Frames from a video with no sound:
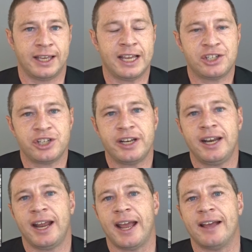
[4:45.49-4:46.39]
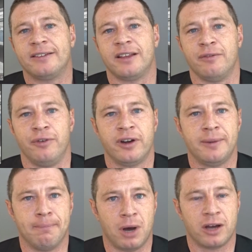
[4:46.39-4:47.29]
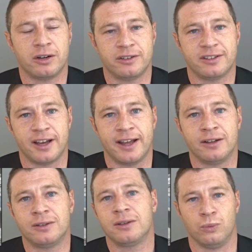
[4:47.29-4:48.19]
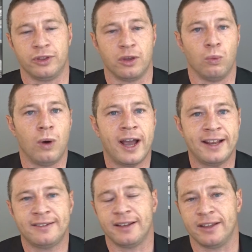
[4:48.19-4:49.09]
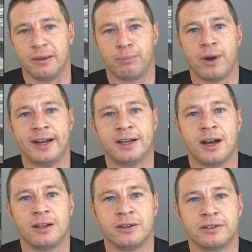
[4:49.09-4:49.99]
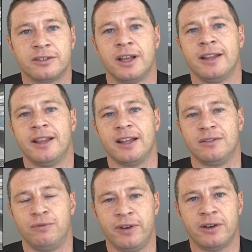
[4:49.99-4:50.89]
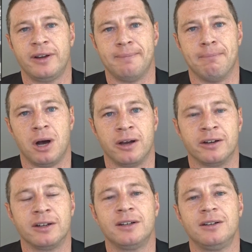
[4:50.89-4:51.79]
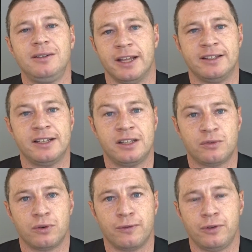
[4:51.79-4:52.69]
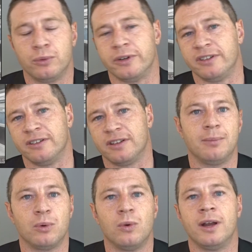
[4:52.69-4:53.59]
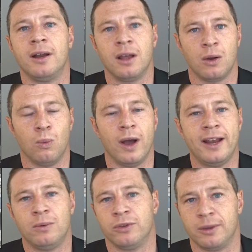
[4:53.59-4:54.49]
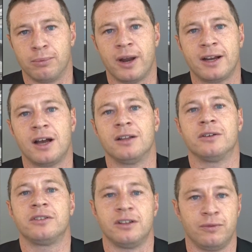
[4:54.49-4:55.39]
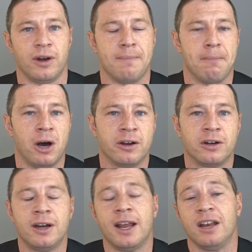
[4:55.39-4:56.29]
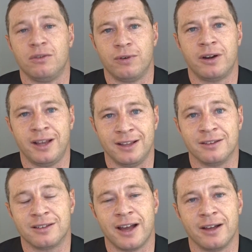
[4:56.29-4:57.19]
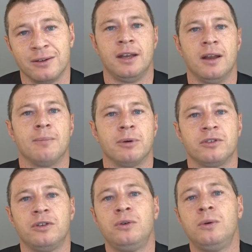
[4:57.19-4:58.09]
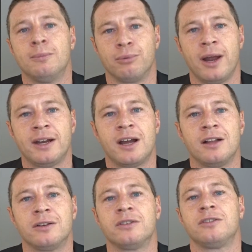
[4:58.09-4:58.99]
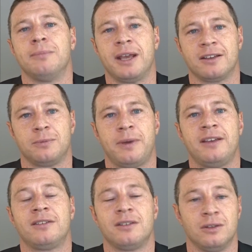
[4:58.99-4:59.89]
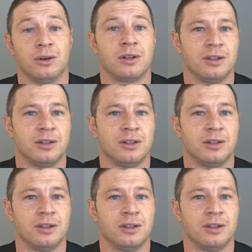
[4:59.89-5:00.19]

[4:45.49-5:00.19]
kitchen has a very modern style with the white and the bright colors. that's very modern. They did this for a few reasons. Number one, white with the bright colors is very modern and it's very in style. Number two, bright colors make a space look